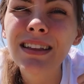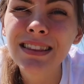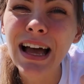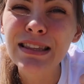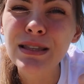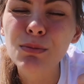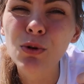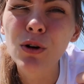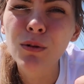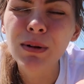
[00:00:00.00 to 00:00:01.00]
That's the
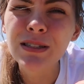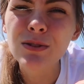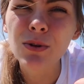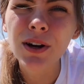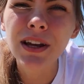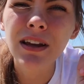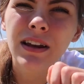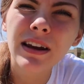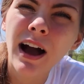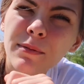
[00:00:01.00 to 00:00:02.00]
moral of my story.
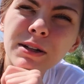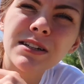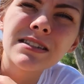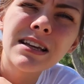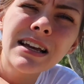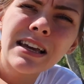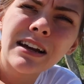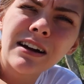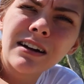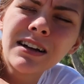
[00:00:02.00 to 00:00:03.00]
And now I'm gonna sit
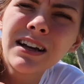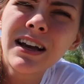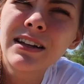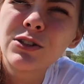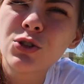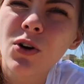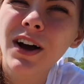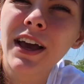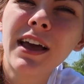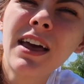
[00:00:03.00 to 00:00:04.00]
here and
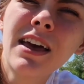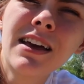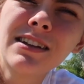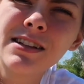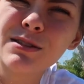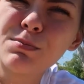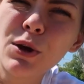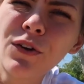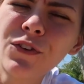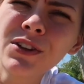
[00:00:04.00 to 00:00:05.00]
enjoy this
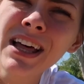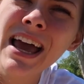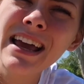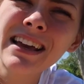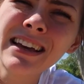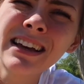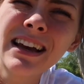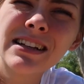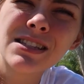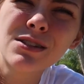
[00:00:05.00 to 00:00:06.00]
beautiful lake
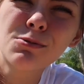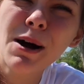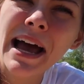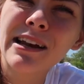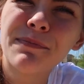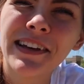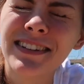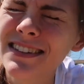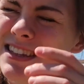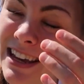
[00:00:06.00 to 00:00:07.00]
and sweat
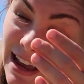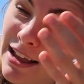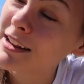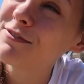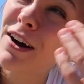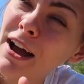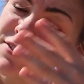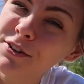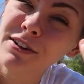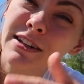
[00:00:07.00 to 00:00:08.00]
because it's like 85
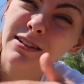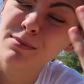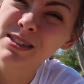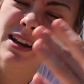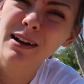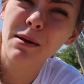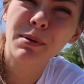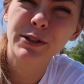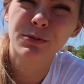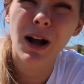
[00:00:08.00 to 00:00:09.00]
degrees and I'm sitting on a
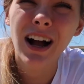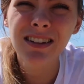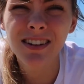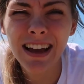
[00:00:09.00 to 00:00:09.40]
bunch of rocks.